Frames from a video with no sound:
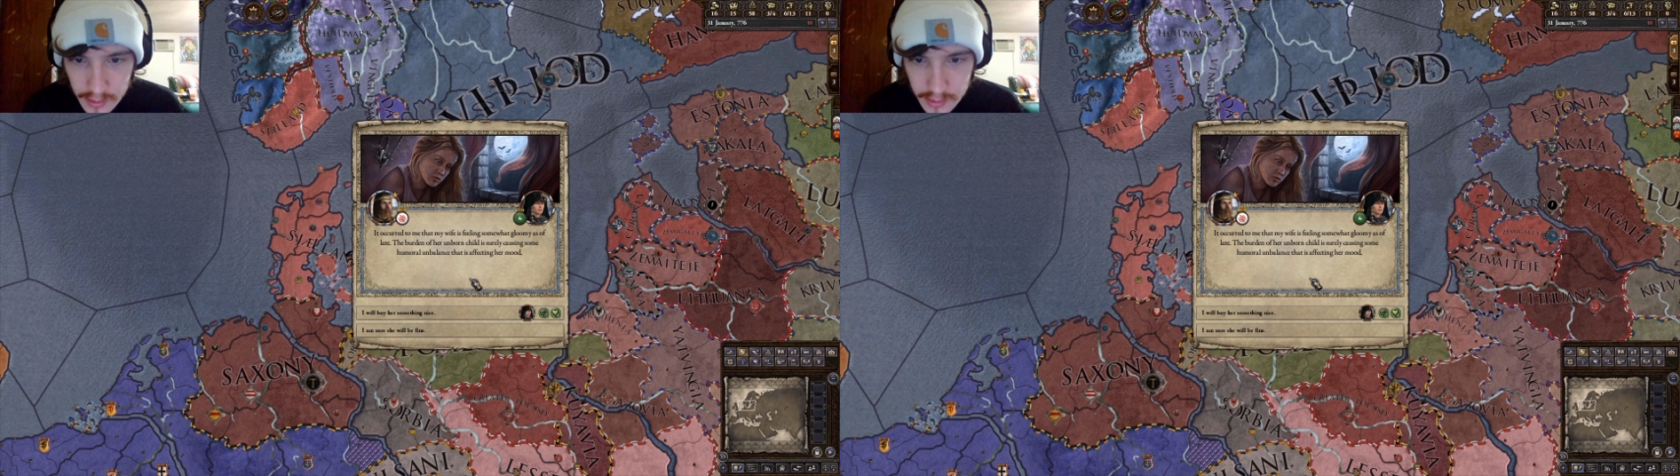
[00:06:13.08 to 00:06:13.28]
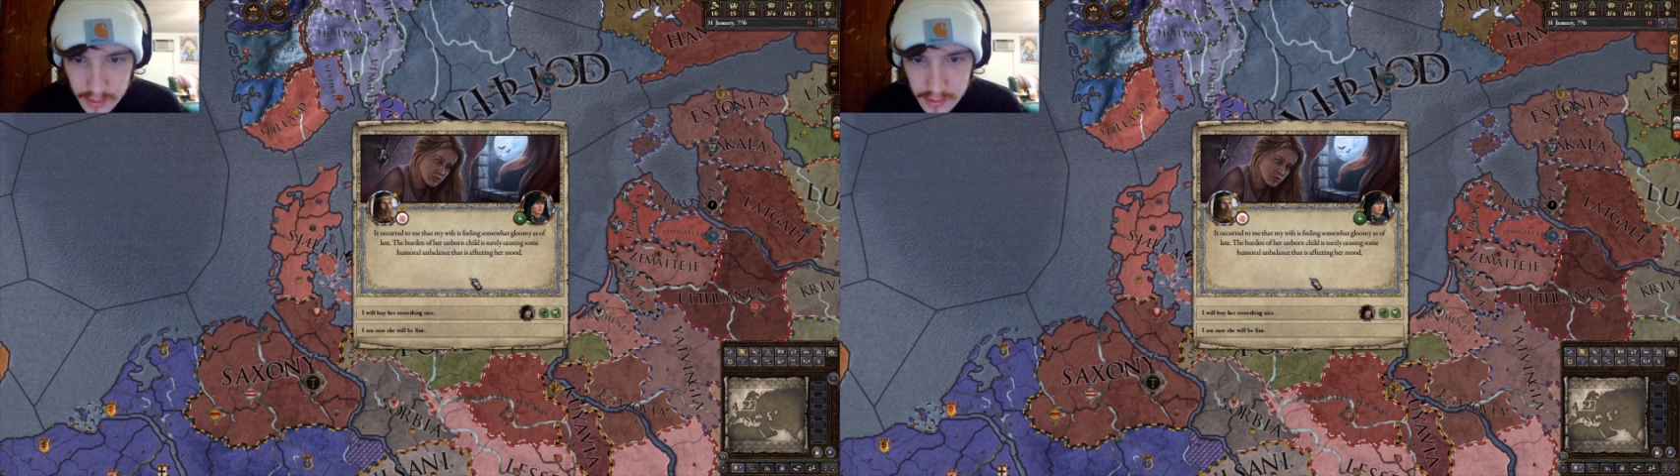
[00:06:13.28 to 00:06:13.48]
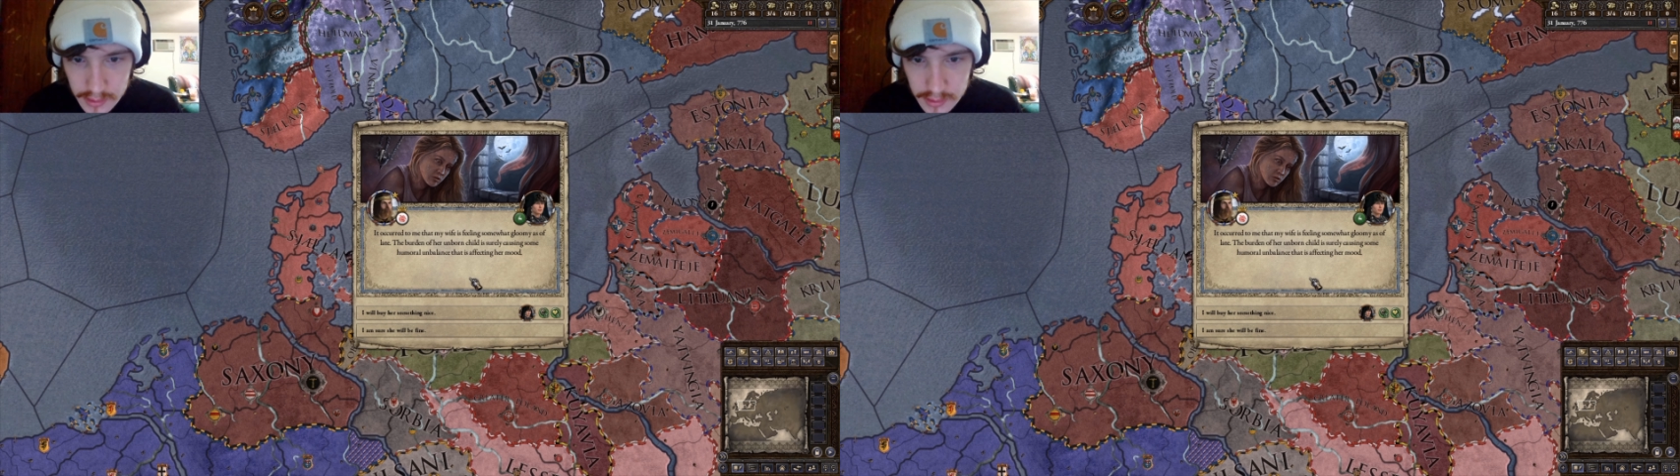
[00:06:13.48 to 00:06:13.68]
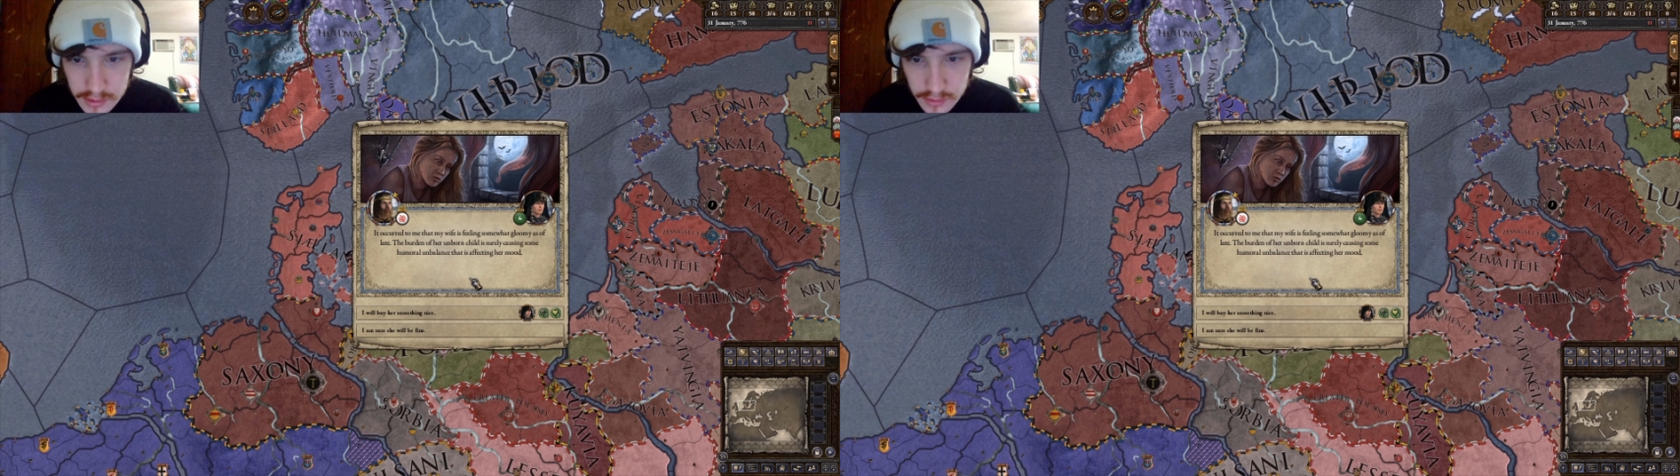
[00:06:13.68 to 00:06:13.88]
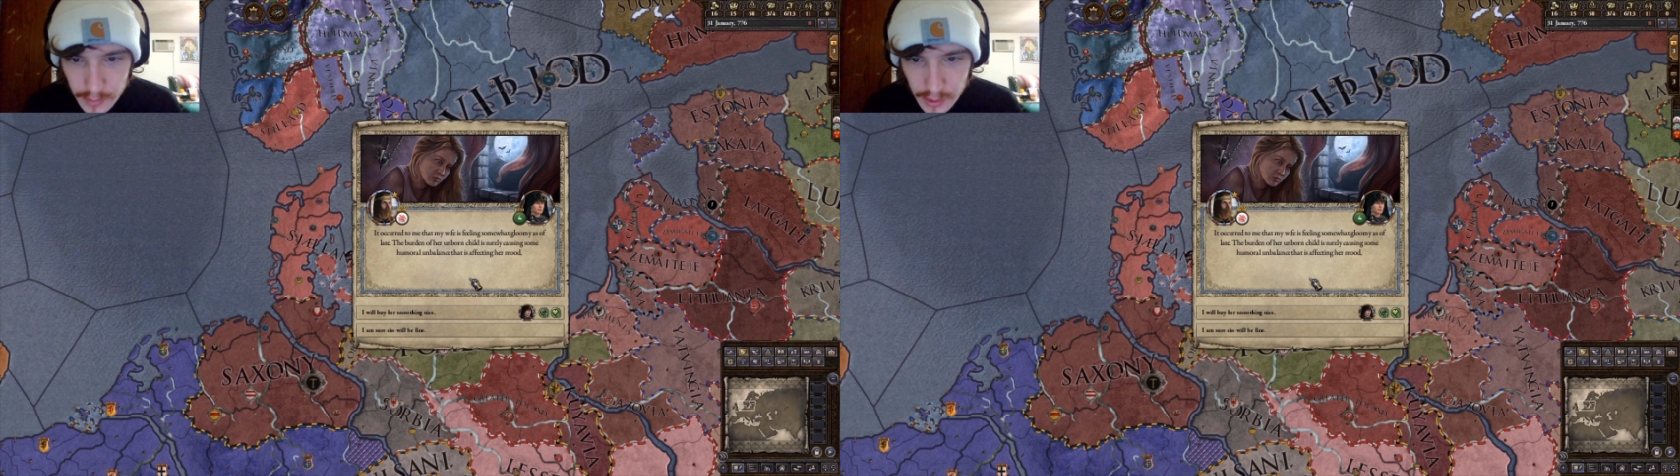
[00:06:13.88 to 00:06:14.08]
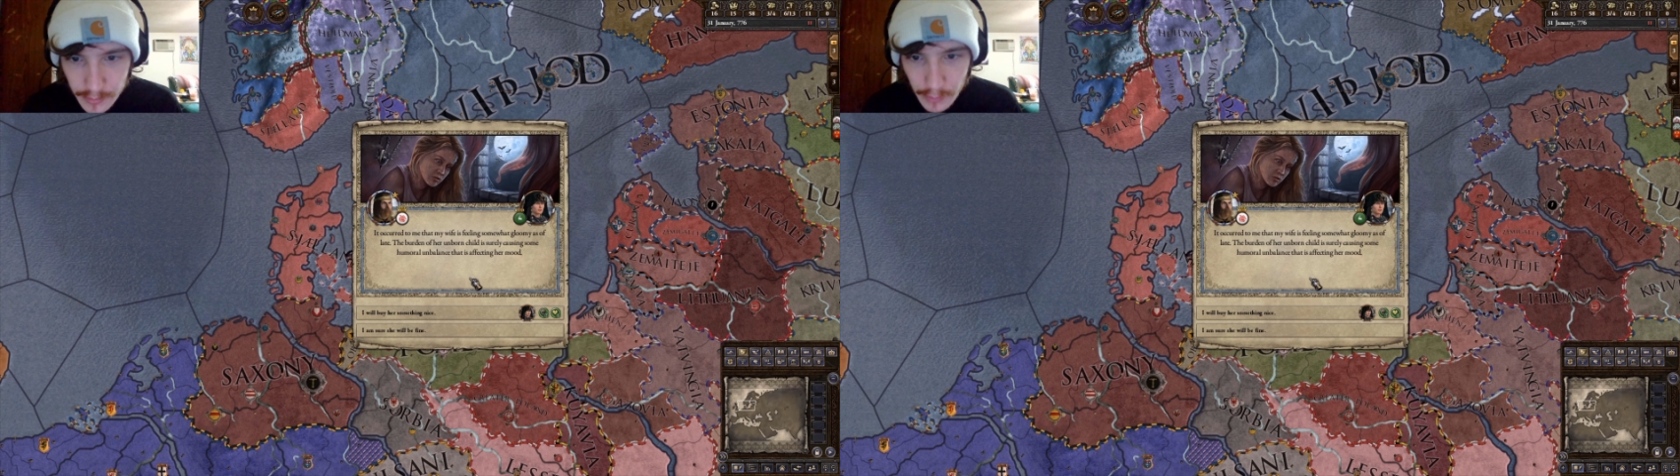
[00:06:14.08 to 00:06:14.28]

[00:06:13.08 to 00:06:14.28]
Cause to me, my